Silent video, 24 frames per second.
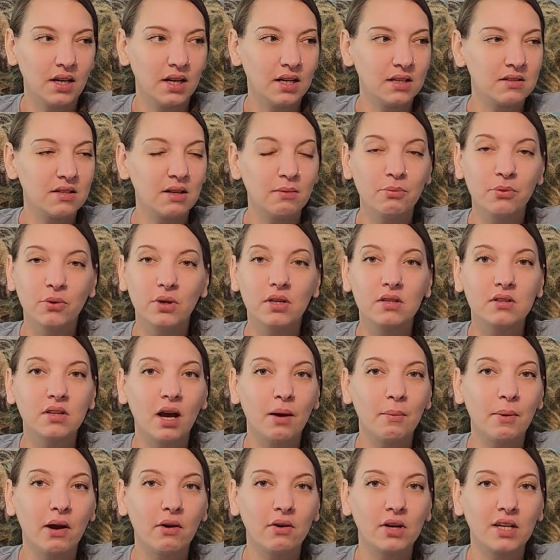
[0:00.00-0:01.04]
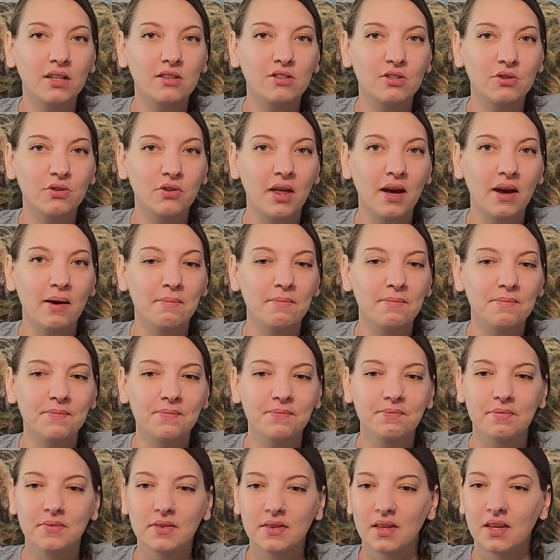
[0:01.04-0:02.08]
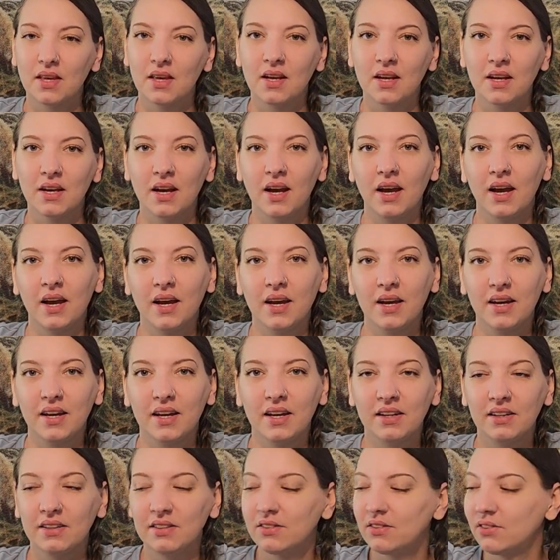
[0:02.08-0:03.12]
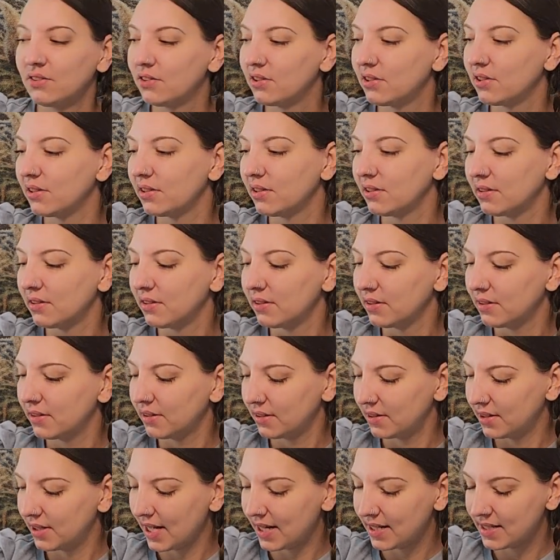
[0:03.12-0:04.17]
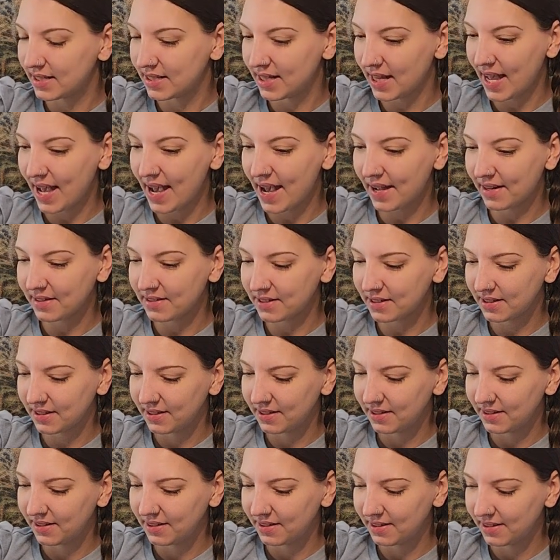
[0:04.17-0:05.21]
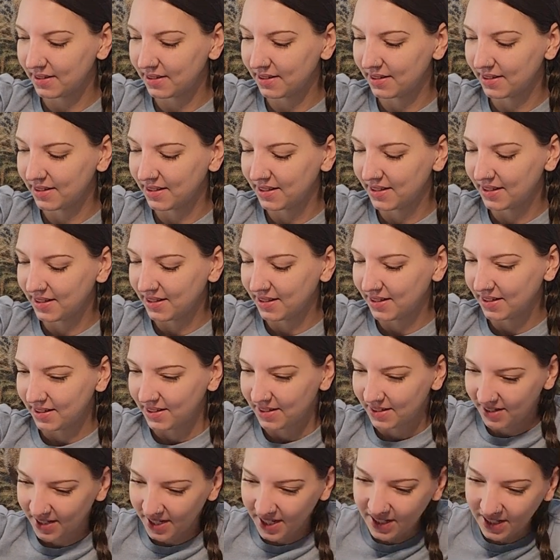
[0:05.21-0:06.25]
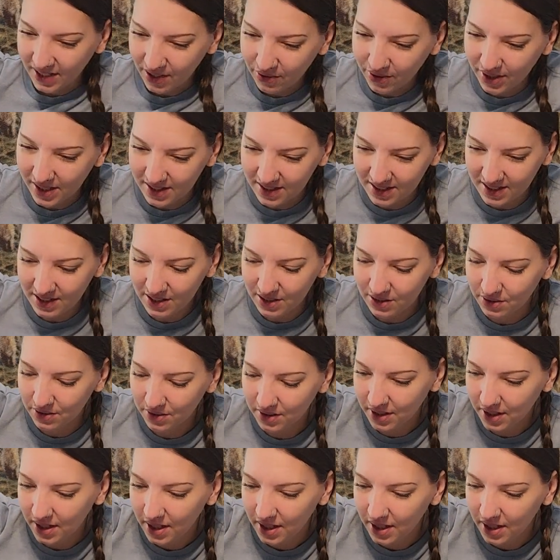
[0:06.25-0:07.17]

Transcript: at some point in time I'll get to them, and that's that. I know, I see you.